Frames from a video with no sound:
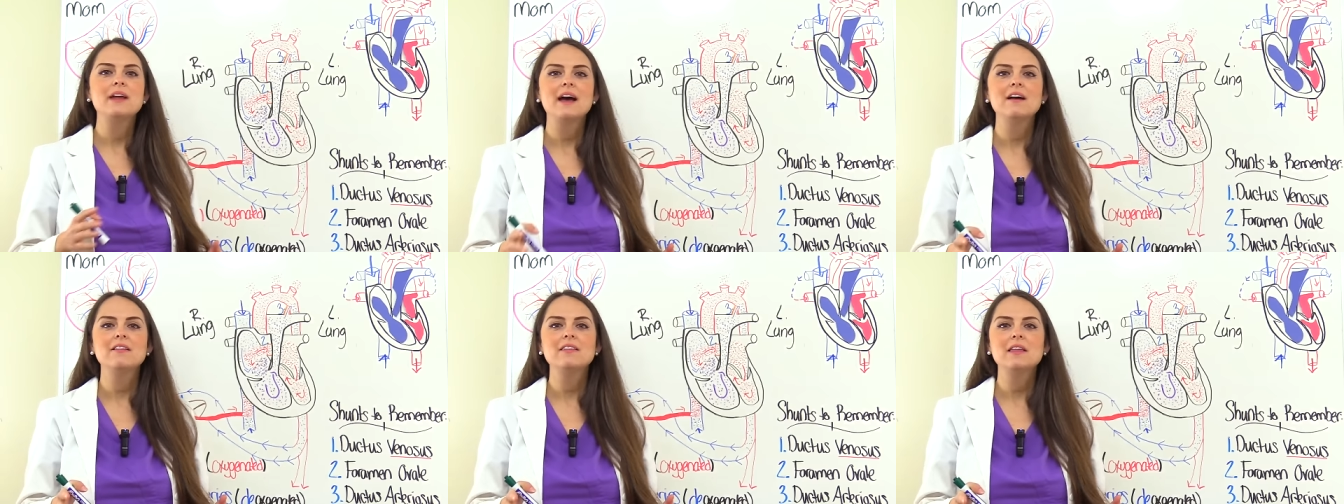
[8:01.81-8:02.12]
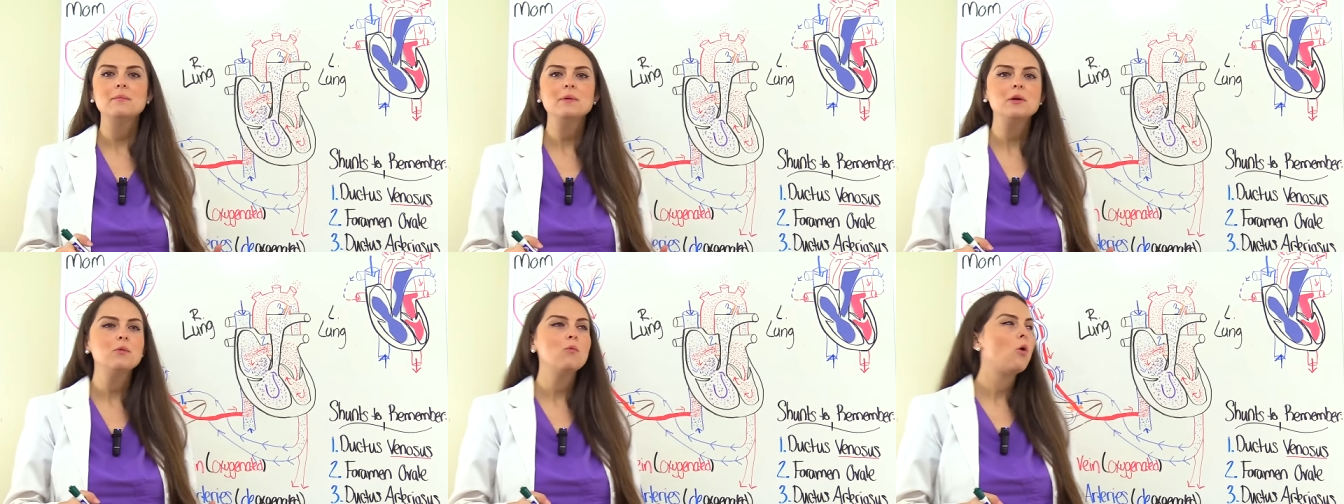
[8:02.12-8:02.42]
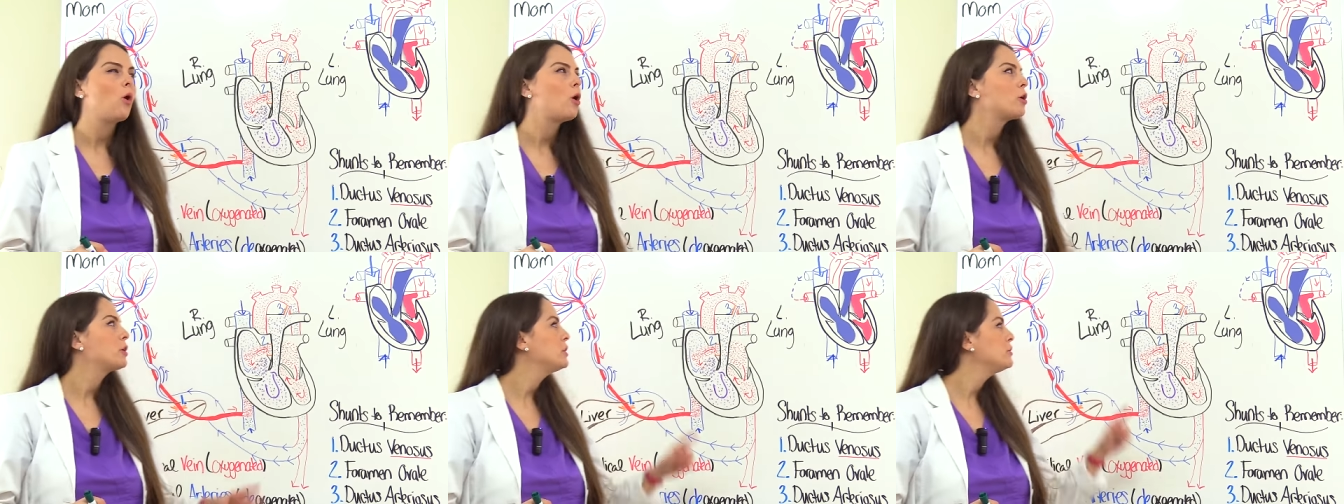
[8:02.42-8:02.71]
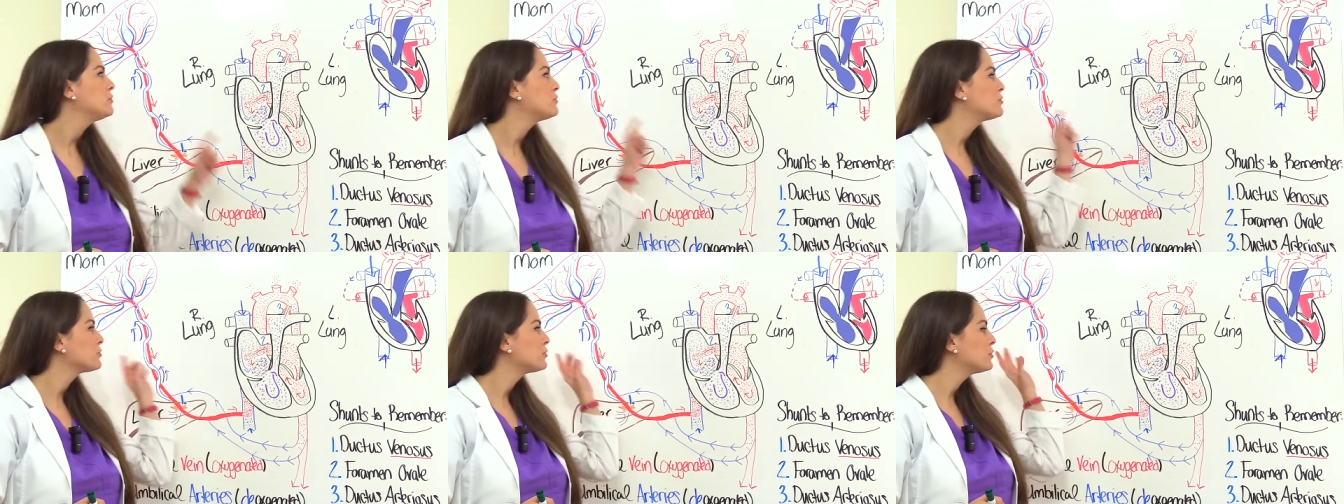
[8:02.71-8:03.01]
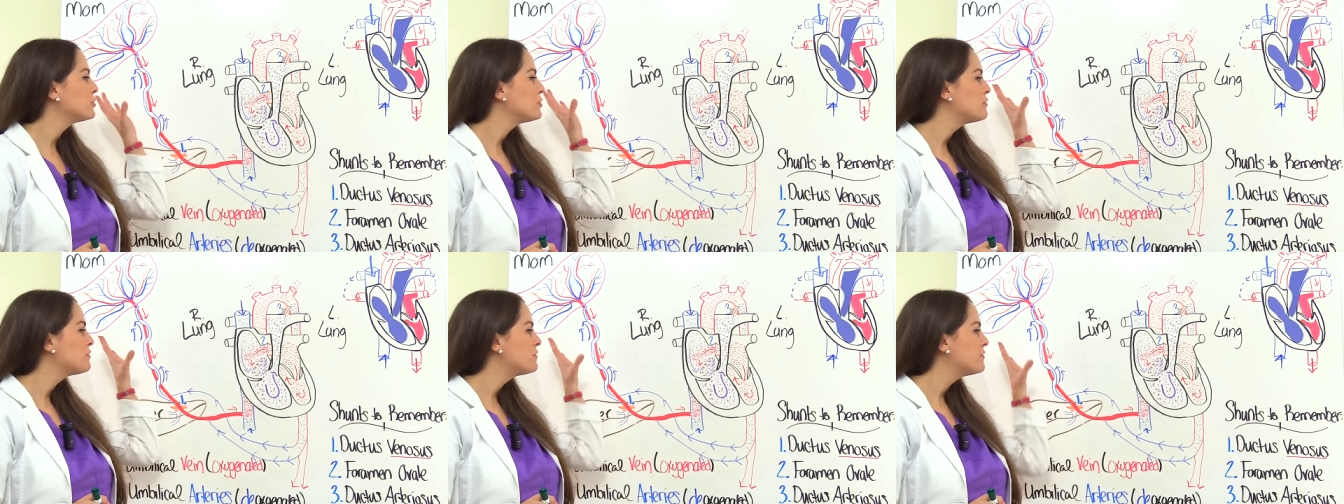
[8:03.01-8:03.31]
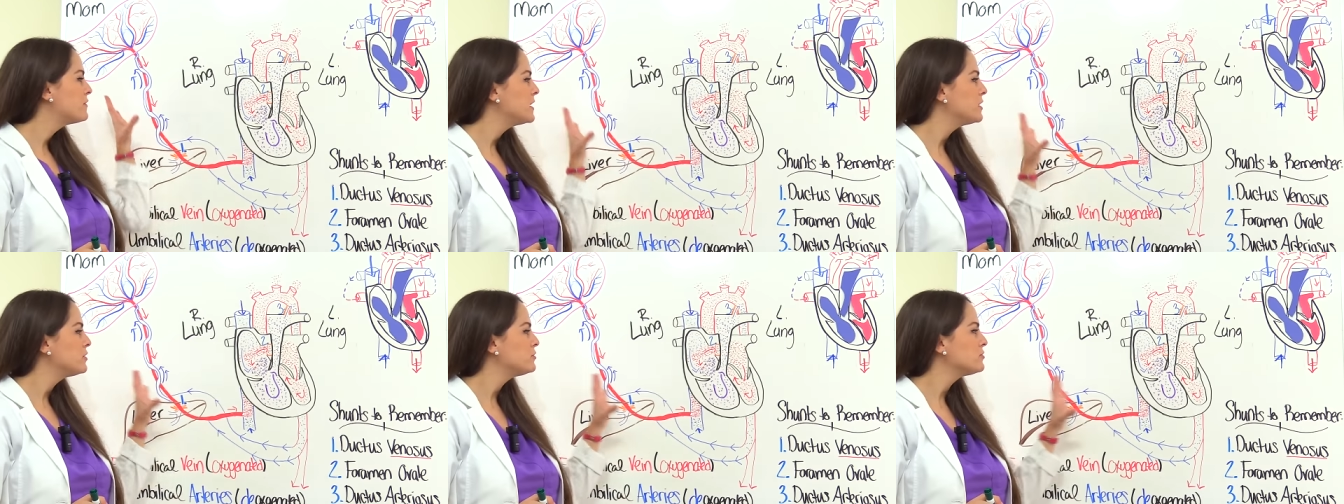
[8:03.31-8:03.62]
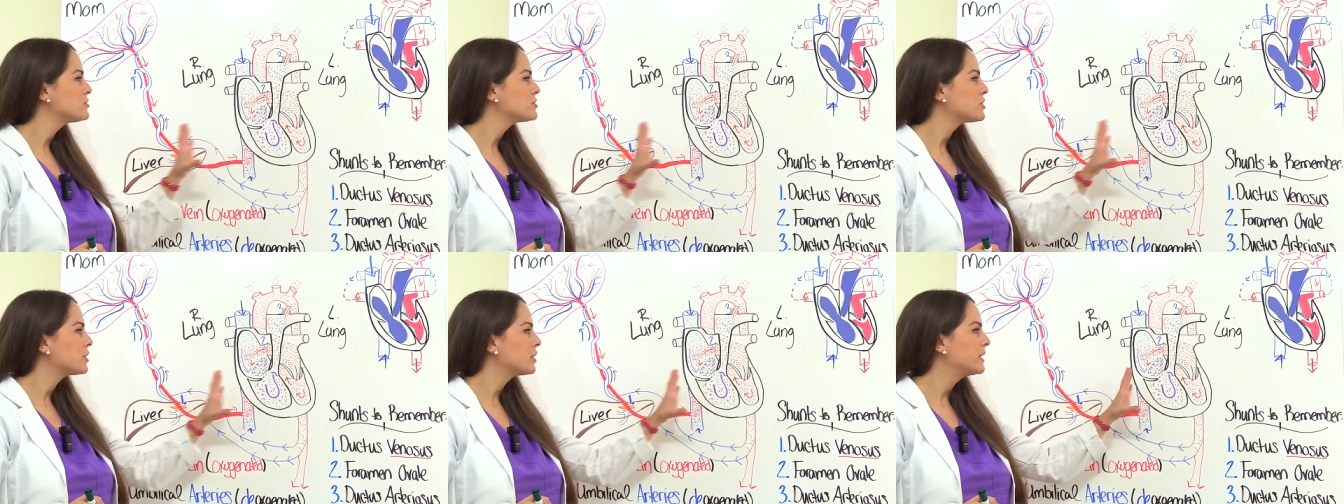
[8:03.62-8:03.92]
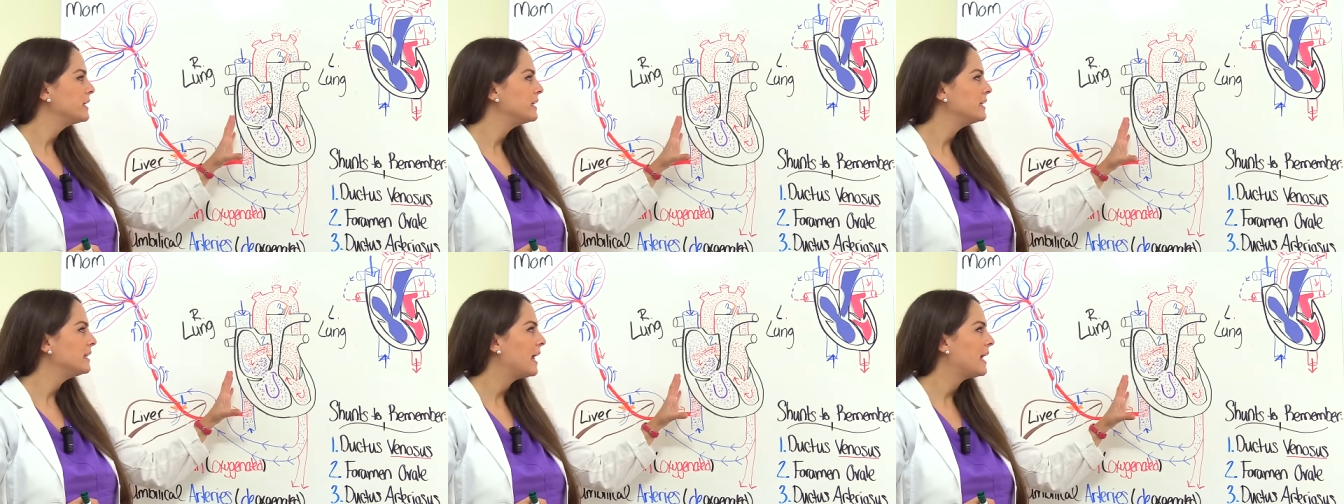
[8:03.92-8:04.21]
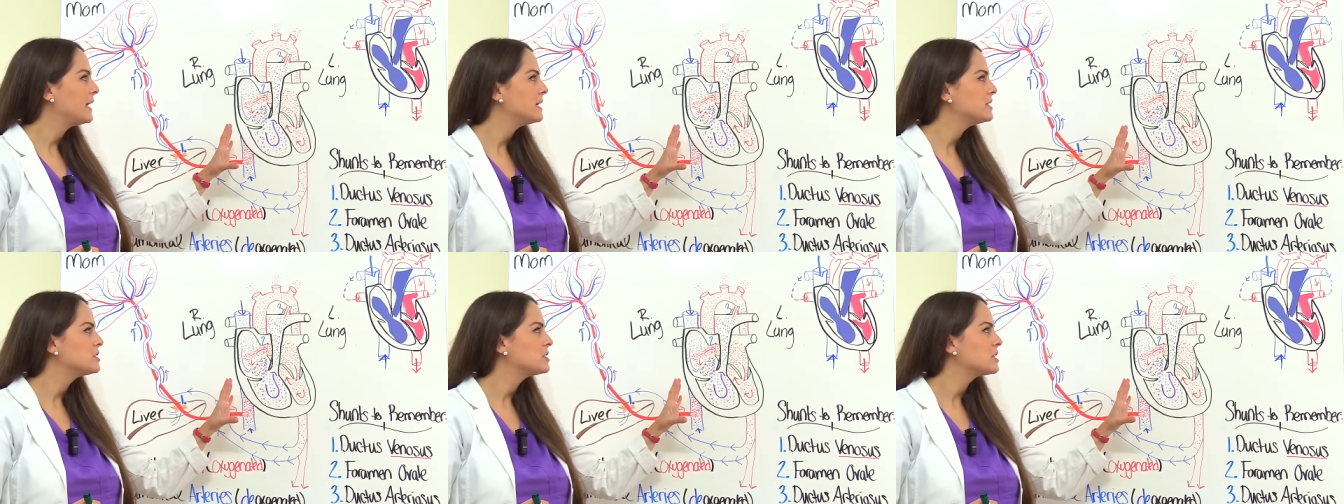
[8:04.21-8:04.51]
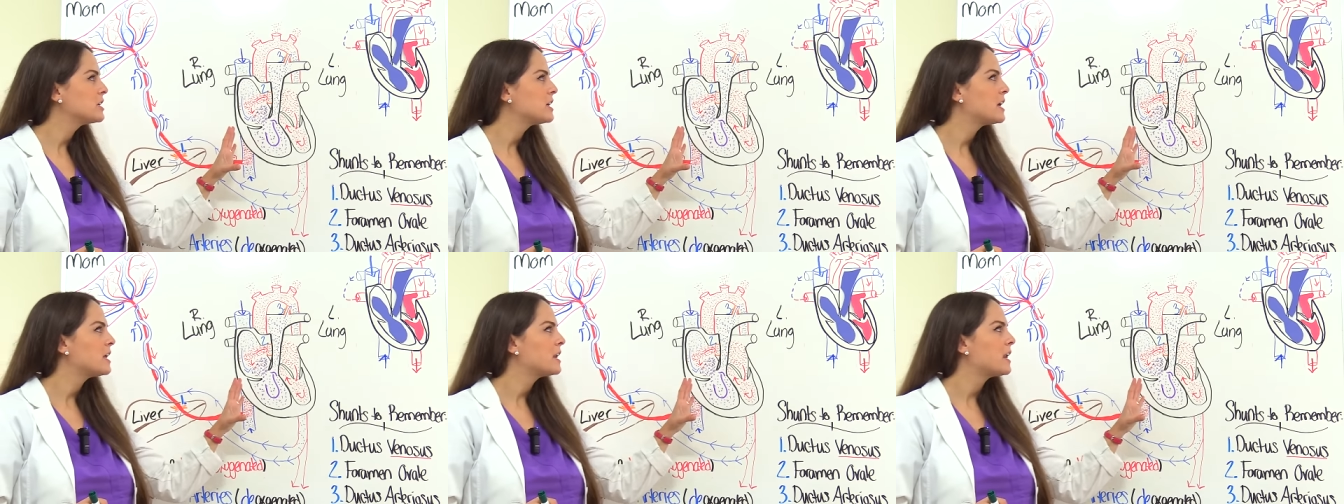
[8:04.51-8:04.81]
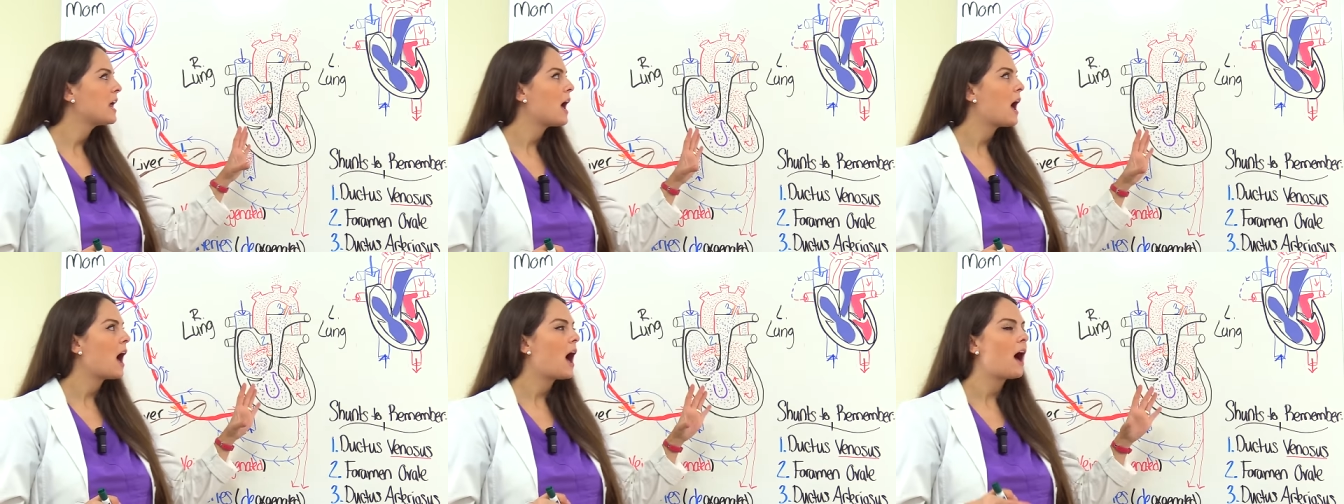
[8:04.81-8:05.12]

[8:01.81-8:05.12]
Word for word: now let me walk you through fetal circulation